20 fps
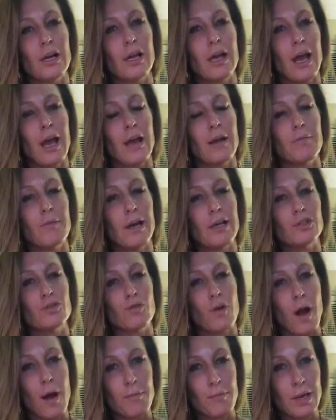again by
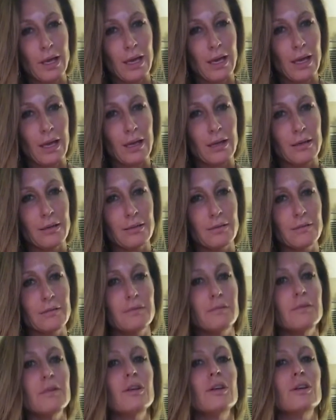dropping in,
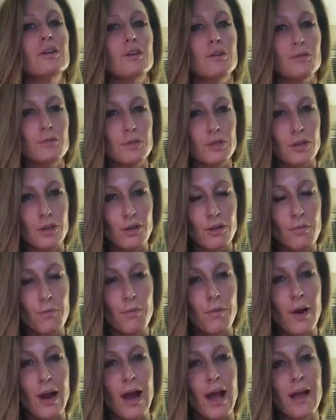using your
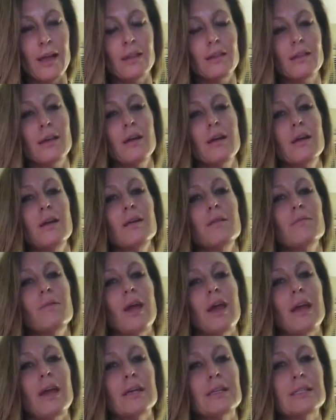breath,
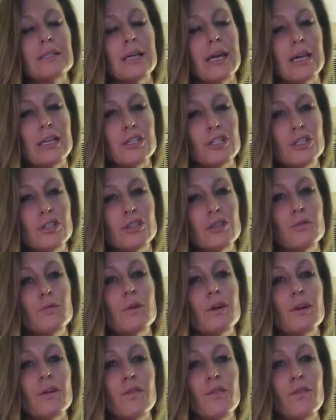paying attention to
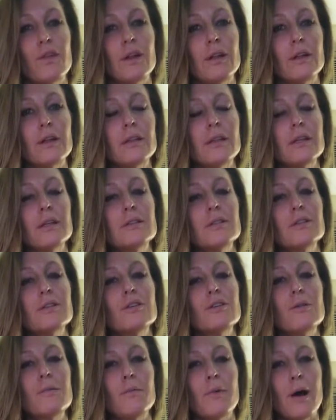where you're feeling things in
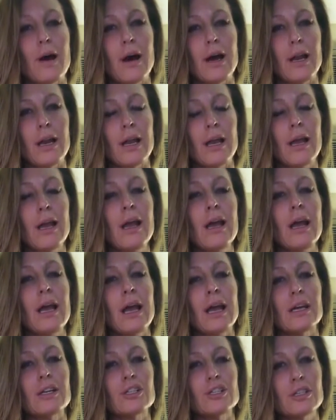your body,
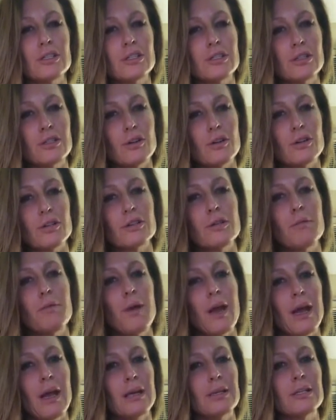and just start to
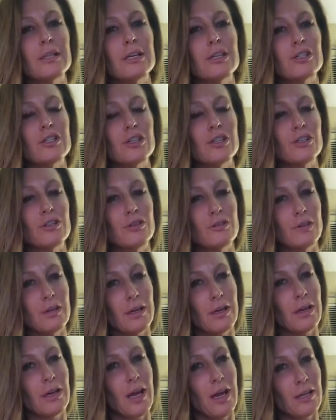pay attention to the
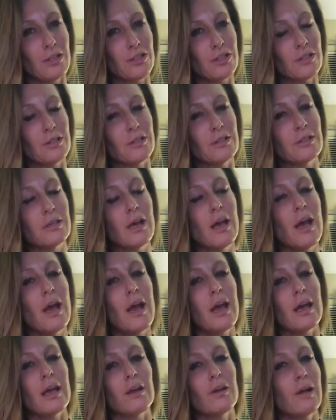connections.
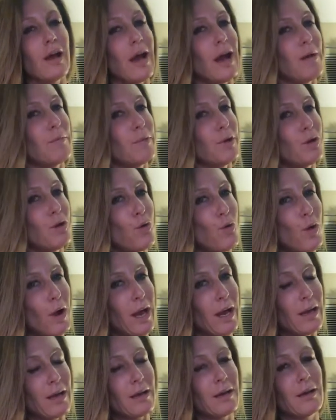It'll happen
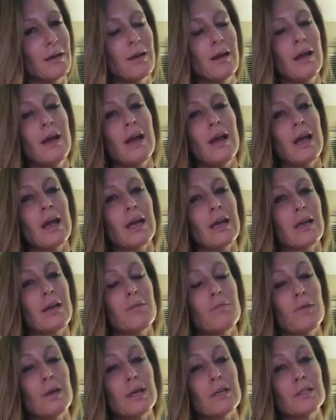quick. It
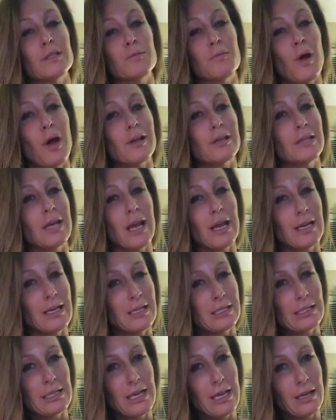can be a
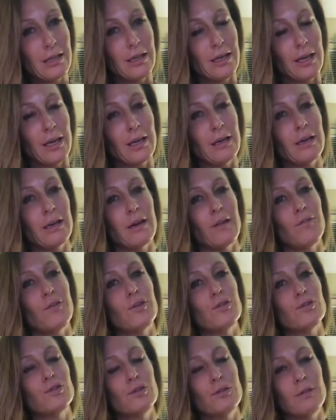spontaneous healing if
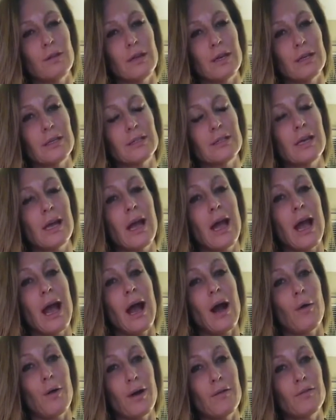you do this.
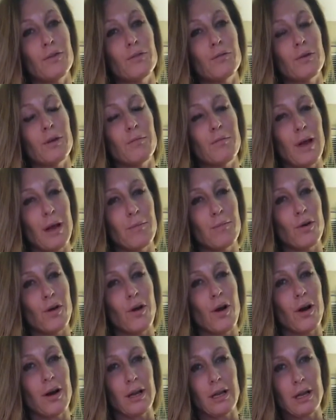However, remember,
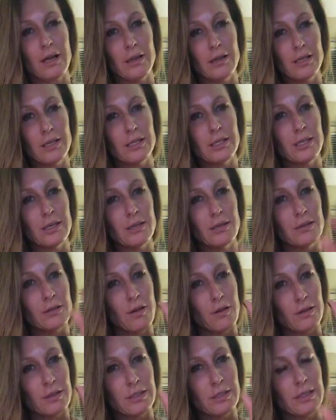our Achilles heels,
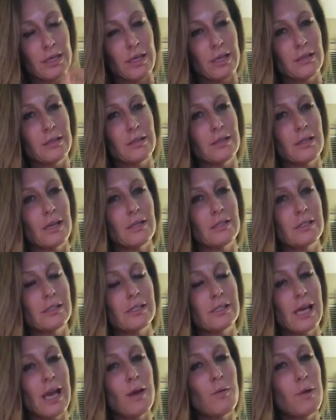all these things, they
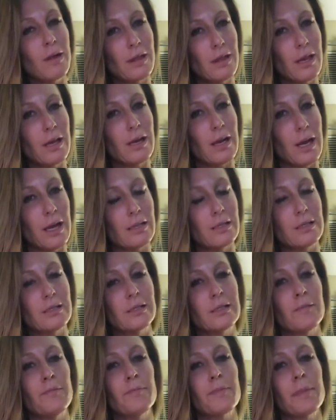stay within
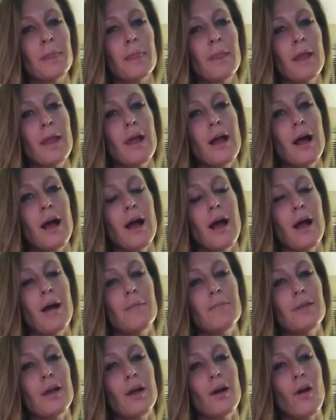us.
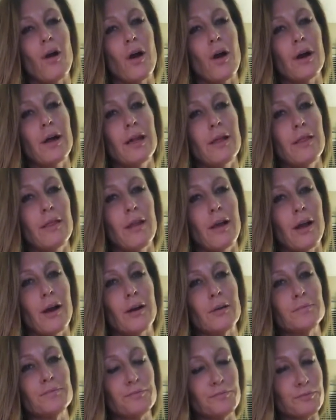They are in
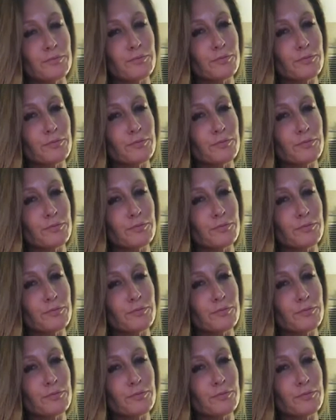there,